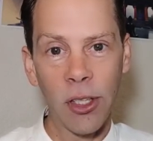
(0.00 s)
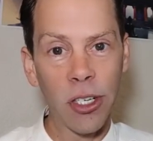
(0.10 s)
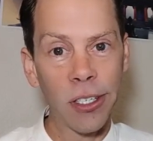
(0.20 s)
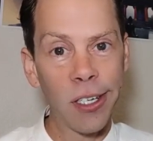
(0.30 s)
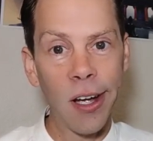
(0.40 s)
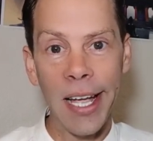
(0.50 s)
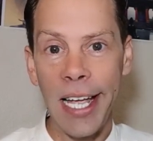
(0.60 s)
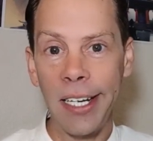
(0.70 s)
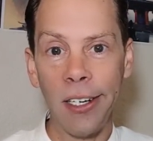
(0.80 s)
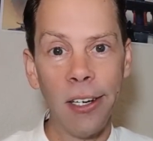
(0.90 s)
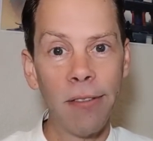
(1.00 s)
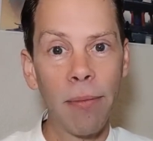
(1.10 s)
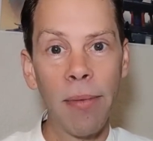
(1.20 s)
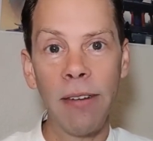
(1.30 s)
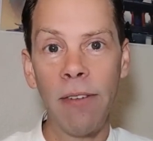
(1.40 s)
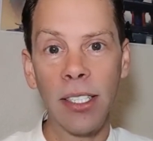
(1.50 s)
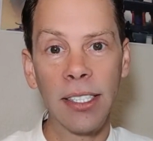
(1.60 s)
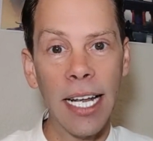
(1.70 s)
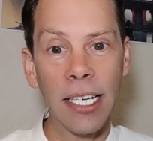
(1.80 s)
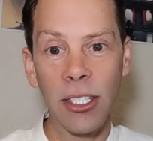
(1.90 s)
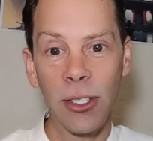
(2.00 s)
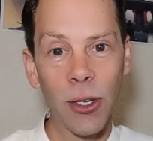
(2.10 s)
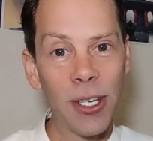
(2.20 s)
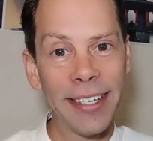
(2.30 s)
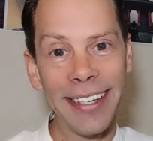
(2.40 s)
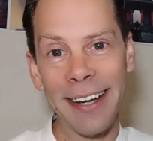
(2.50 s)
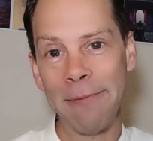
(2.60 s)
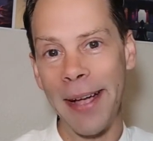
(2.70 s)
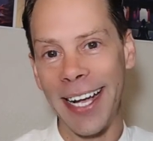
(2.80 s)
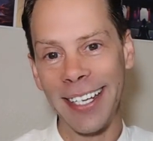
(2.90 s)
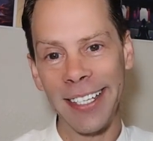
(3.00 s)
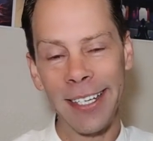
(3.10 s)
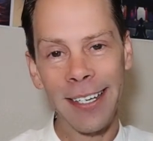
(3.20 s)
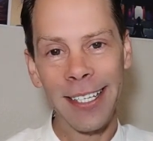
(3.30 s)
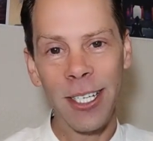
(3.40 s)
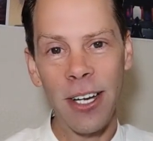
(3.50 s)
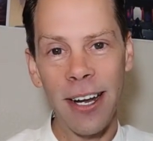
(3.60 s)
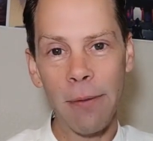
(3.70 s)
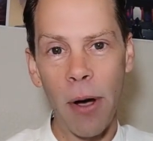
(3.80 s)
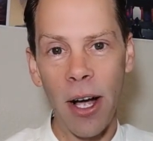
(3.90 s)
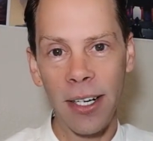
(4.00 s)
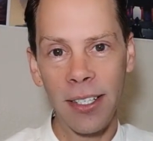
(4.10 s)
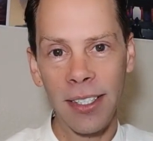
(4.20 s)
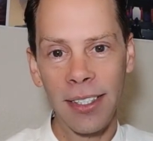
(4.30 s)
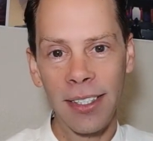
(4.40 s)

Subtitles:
You can go ahead and learn from advanced angels, or you can come back and share the part